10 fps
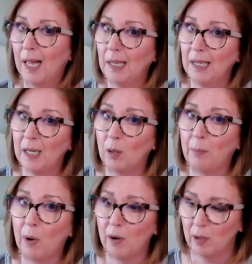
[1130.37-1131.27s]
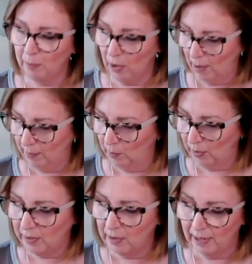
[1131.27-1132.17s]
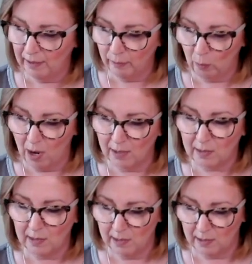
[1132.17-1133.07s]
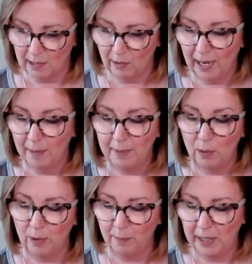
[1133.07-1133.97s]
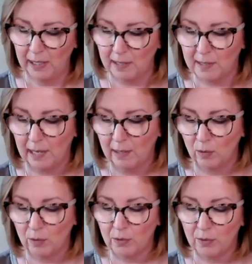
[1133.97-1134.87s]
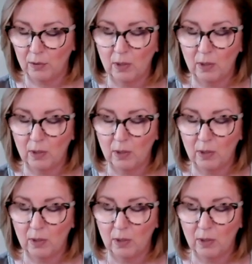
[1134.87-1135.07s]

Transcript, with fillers: a little part of the problem with the Knight of Wands is there can be repeating cycles.